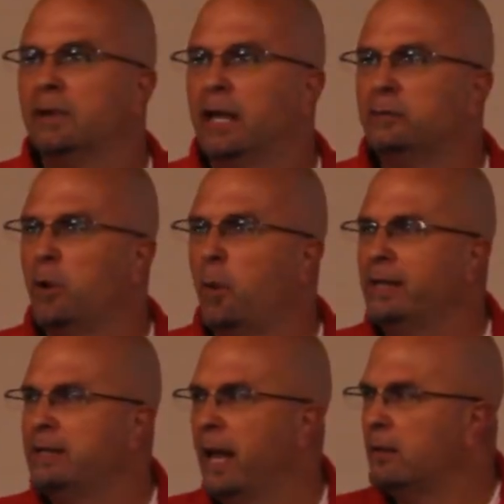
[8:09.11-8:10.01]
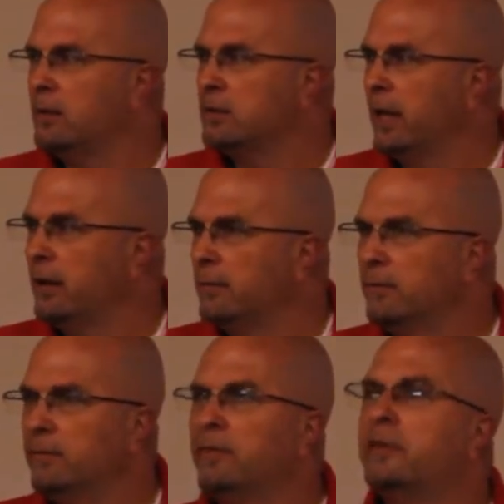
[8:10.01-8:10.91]
That's what a white tag looks like.
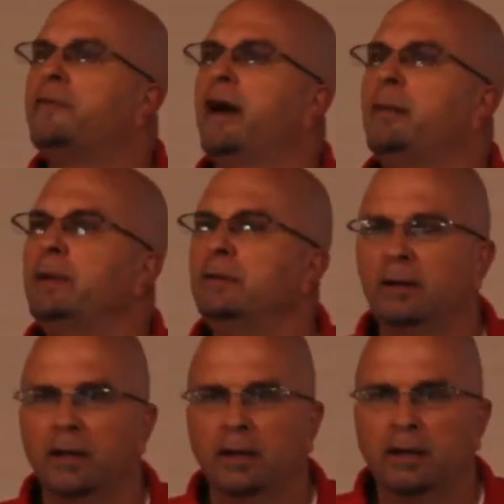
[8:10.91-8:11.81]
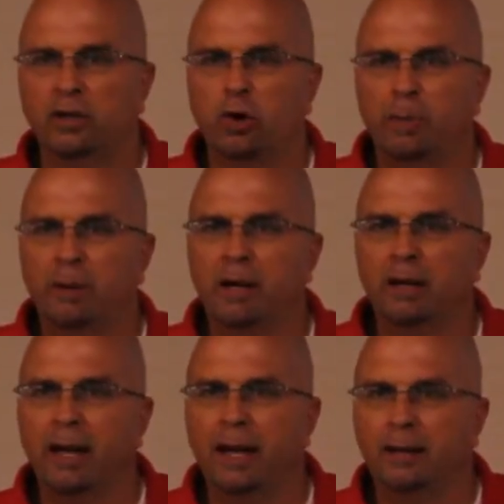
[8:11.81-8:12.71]
But the firemen, they show up in the
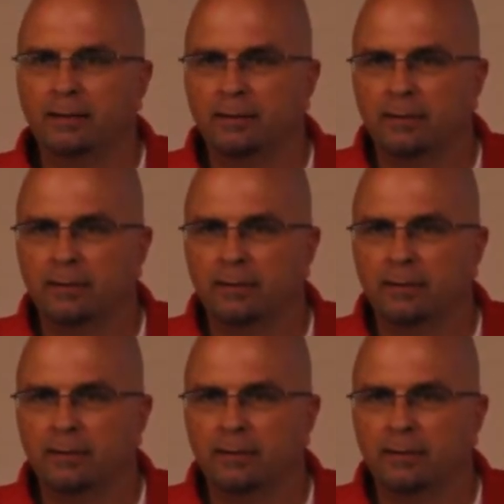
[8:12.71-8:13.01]
middle of the night,